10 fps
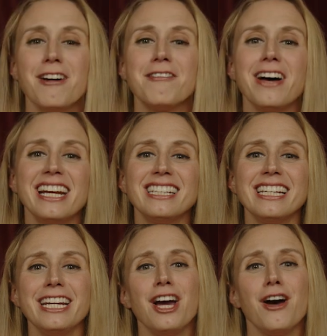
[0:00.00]

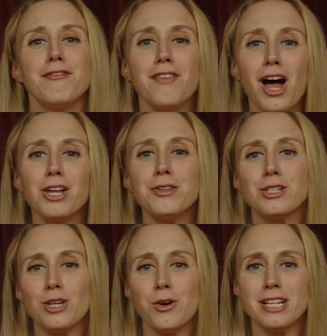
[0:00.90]
Finally, follow the
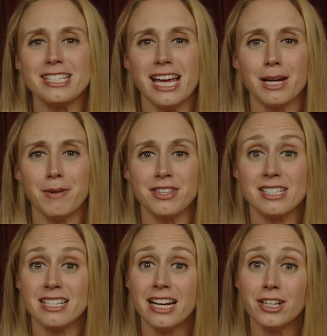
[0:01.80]
token setup on the
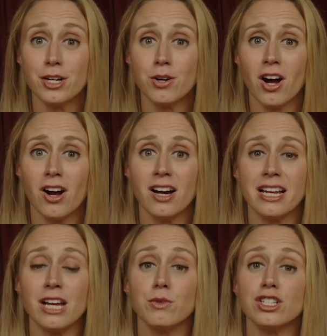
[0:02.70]
scenario card
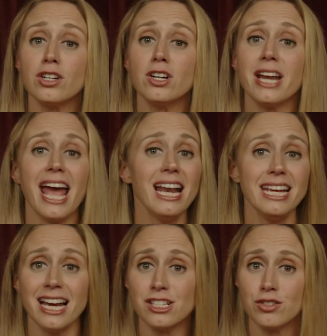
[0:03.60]
and return
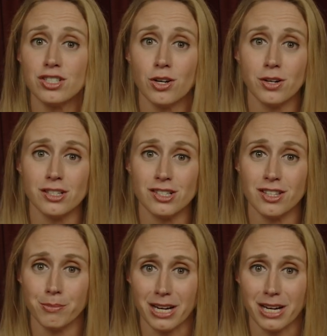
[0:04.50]
any extra tokens to the